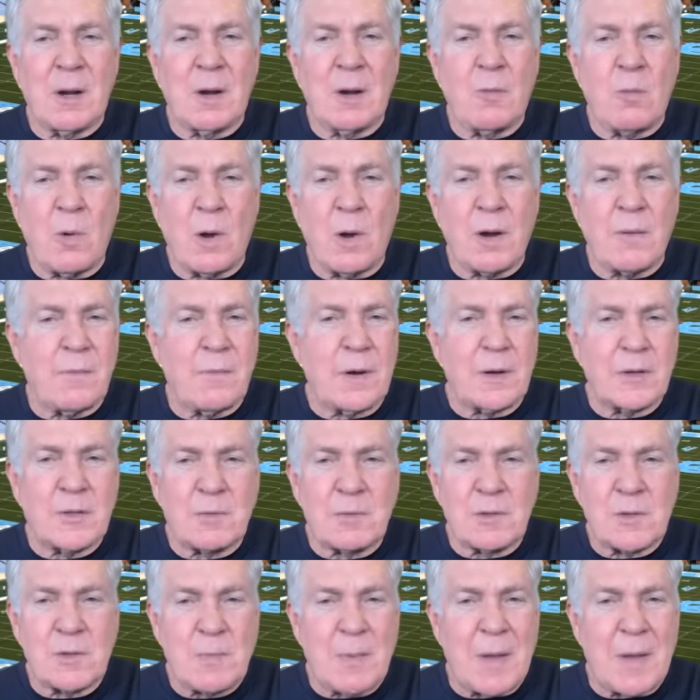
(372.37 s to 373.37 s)
are work, first
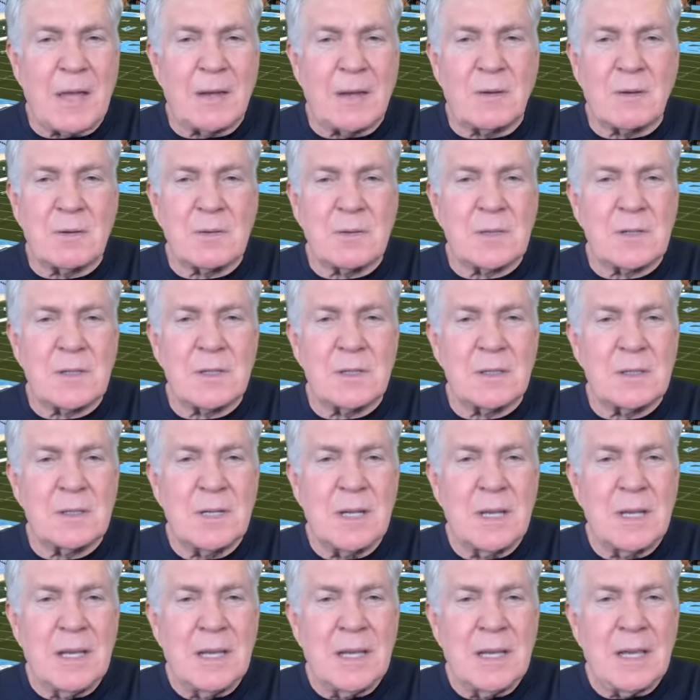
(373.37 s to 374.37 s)
responders and,
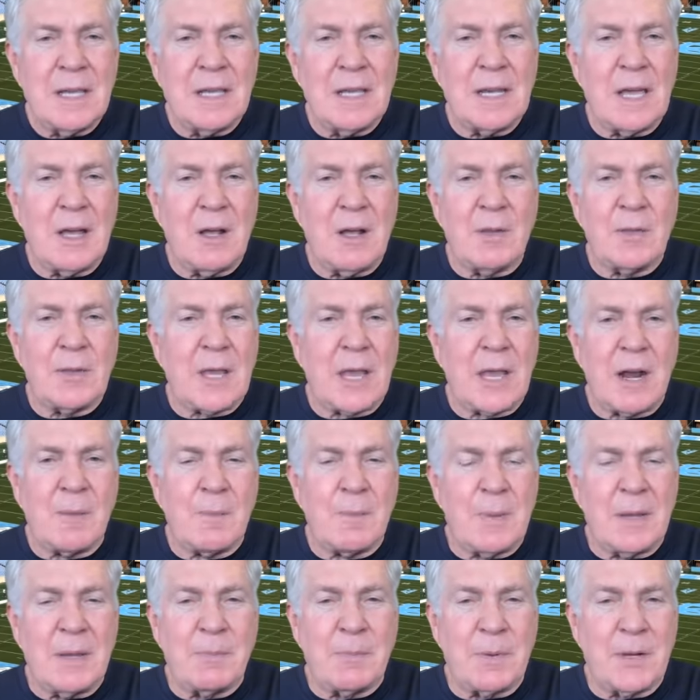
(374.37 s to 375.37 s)
and
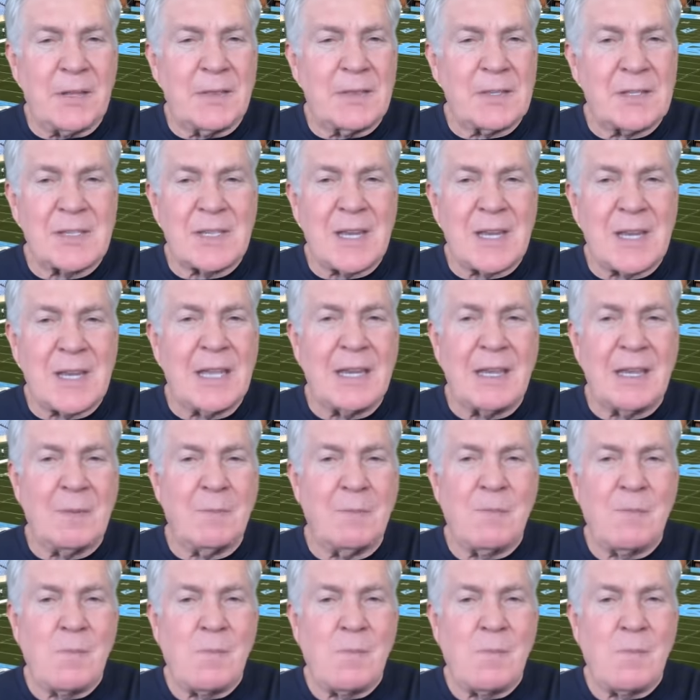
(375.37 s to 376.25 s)
healthcare people at the stadium.